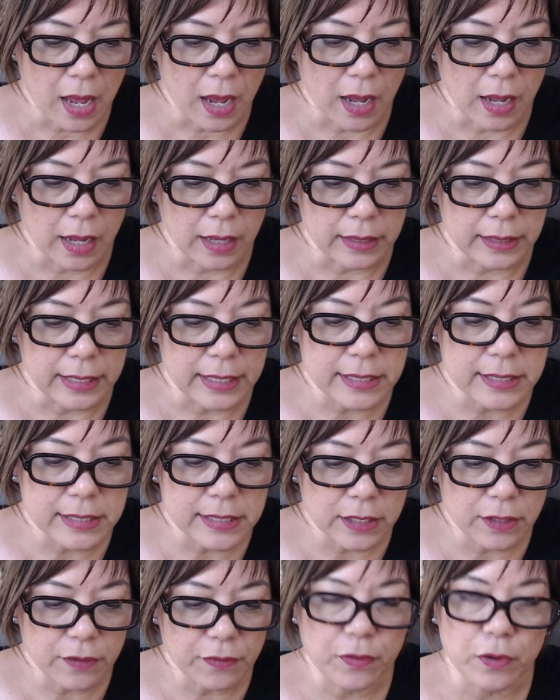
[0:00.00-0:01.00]

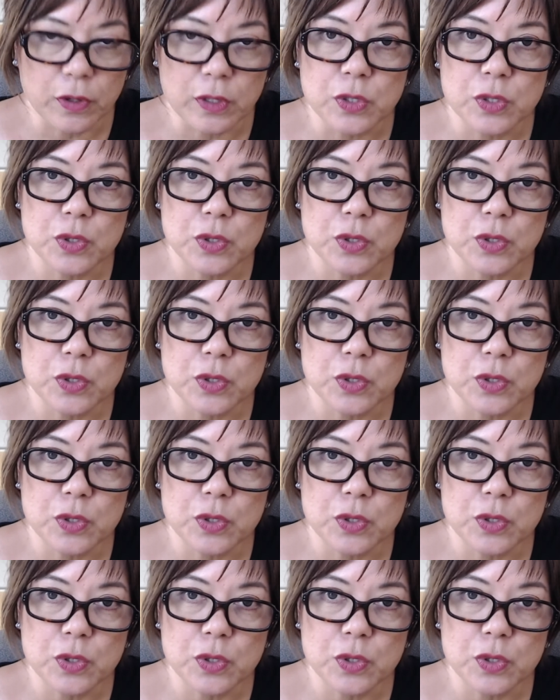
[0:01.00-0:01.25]
listed for